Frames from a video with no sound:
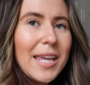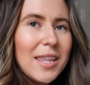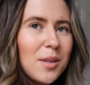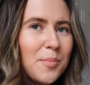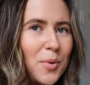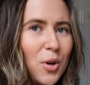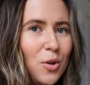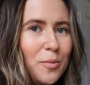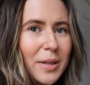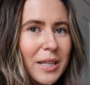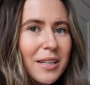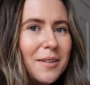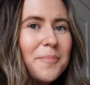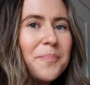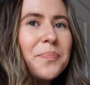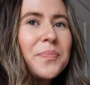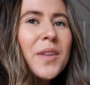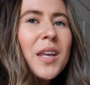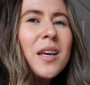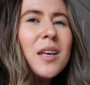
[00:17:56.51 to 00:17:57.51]
at the moment,
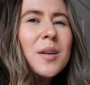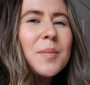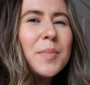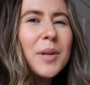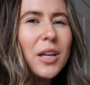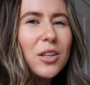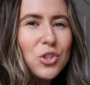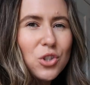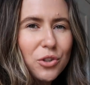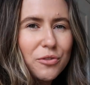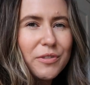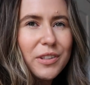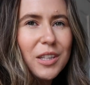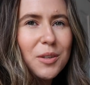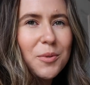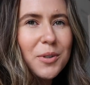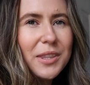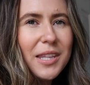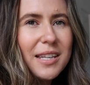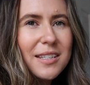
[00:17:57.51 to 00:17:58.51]
but I don't really
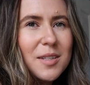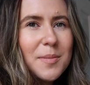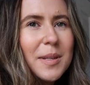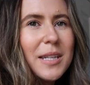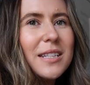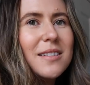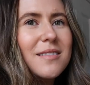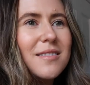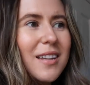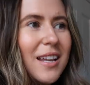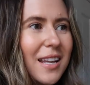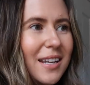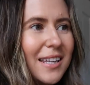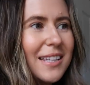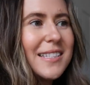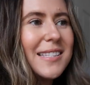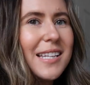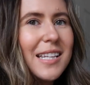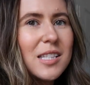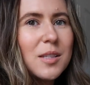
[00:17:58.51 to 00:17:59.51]
want that to be an
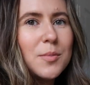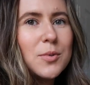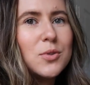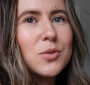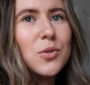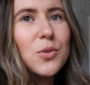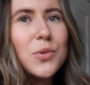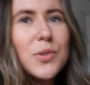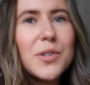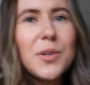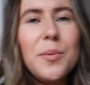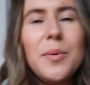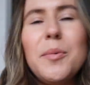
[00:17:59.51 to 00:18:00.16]
accessible door. So